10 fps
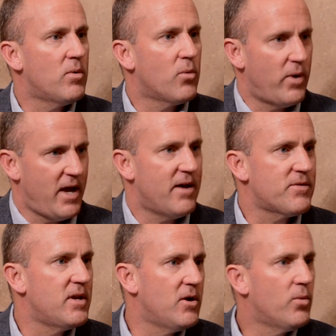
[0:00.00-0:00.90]
where we have
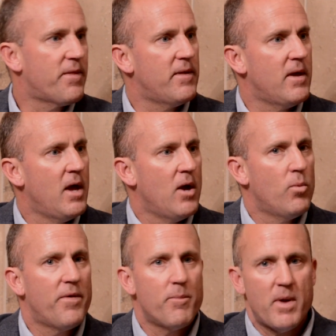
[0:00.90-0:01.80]
to deal
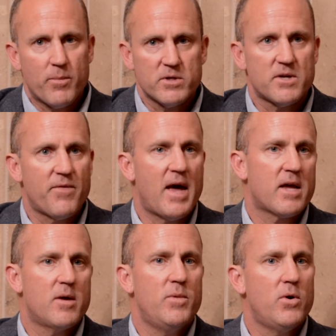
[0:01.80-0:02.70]
with members of
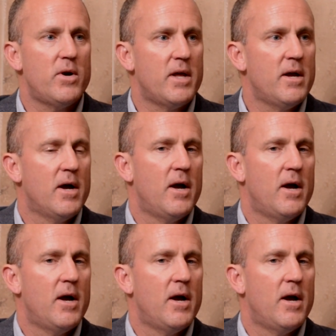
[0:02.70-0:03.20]
that community.